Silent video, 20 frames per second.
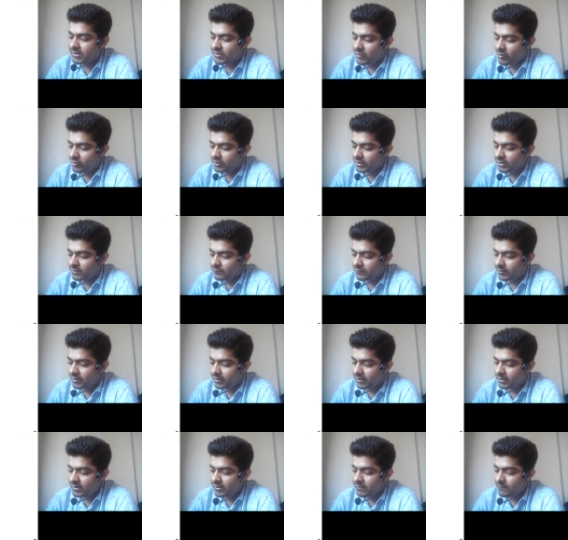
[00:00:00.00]
draw the
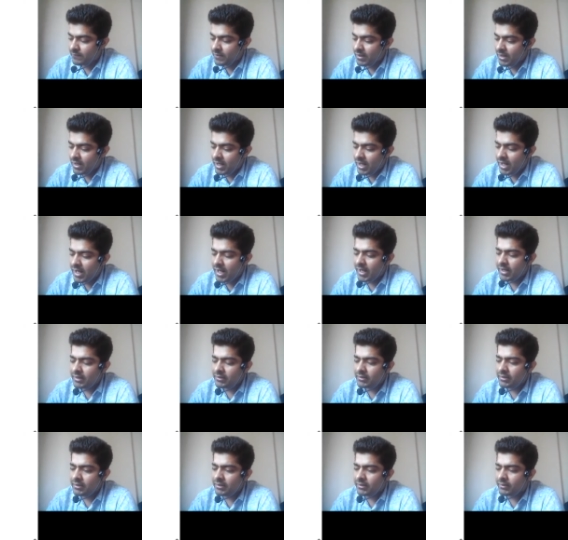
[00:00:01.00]
spheres.
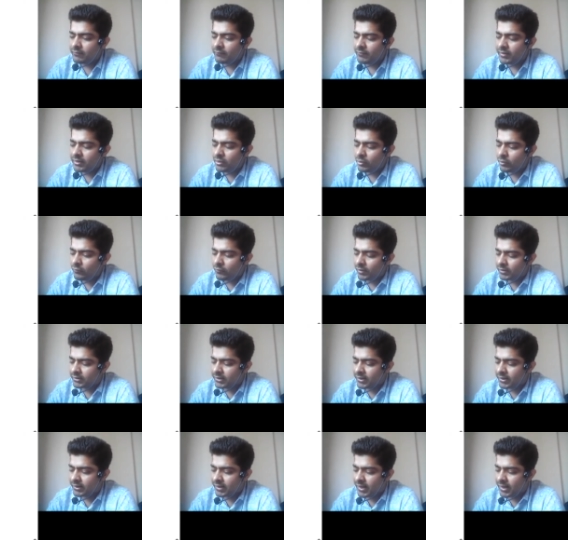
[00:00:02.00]
And we know one
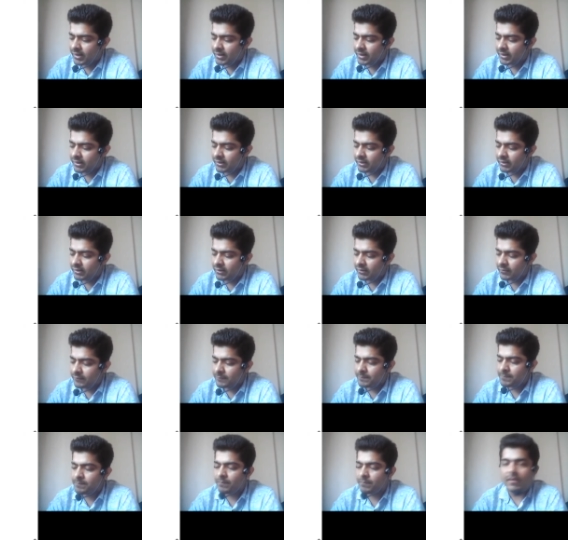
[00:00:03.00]
thing regarding
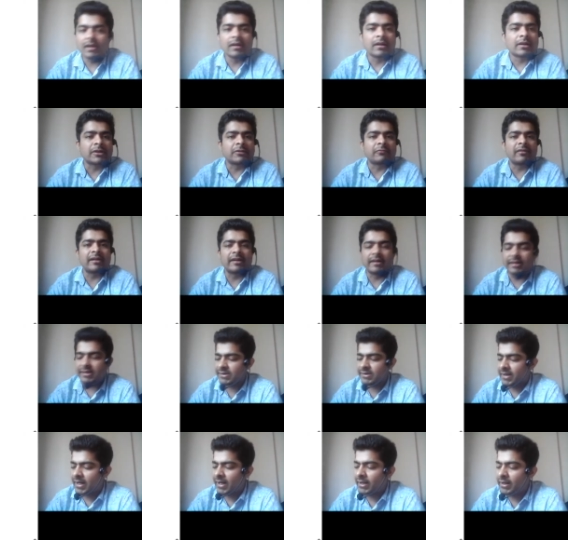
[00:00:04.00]

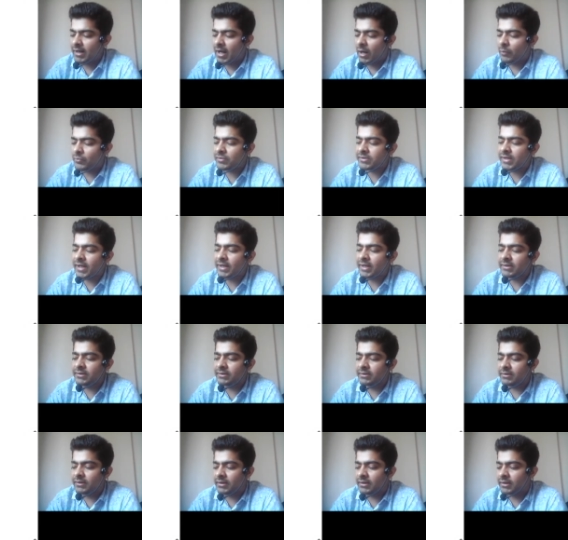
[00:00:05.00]
spheres, that outside
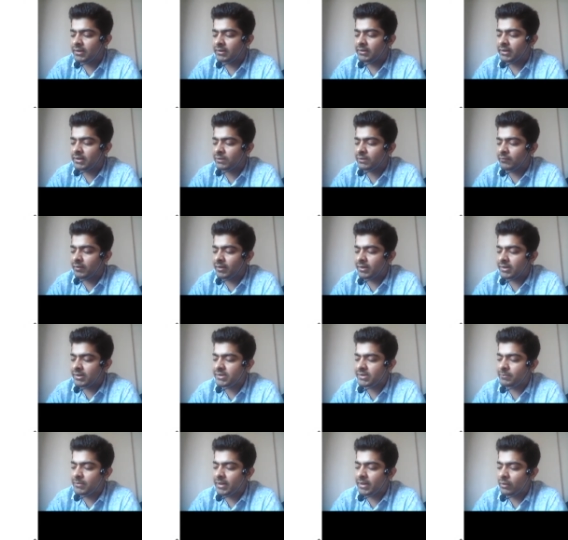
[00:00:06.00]
the spheres
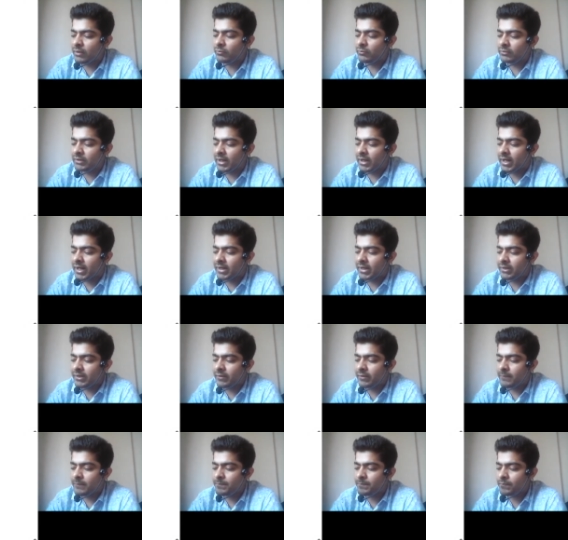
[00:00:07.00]
they behave like
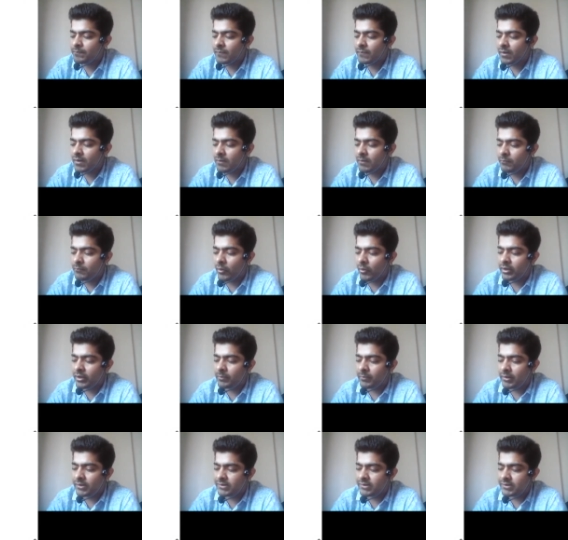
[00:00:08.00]
point
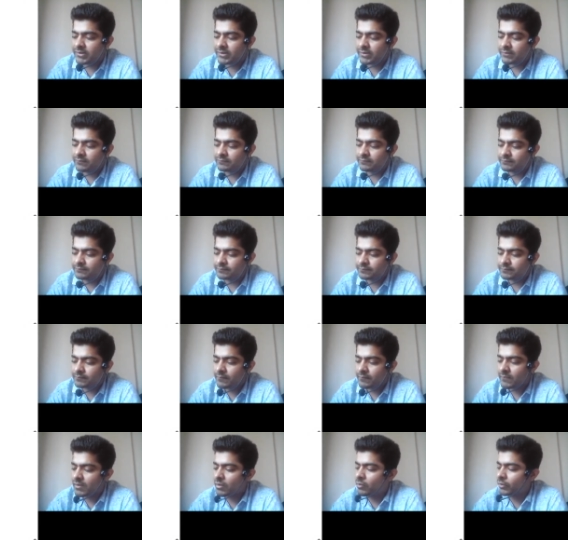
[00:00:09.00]
masses.
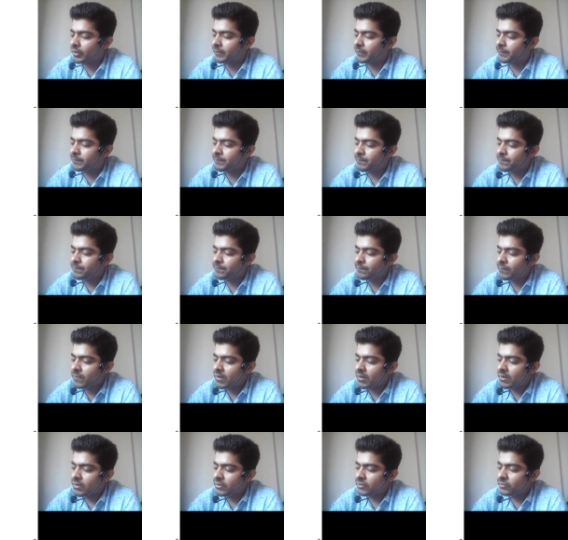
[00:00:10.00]
Okay,
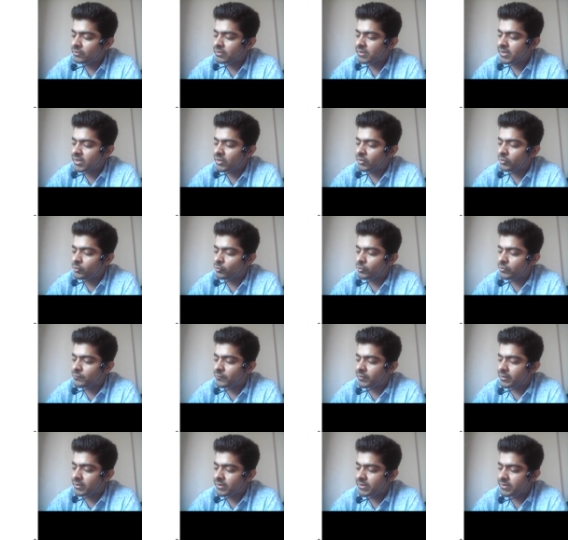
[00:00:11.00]
so these are your two
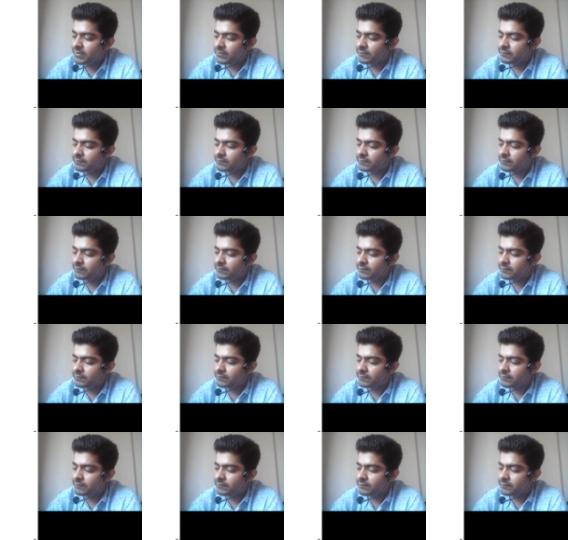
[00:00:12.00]
spheres,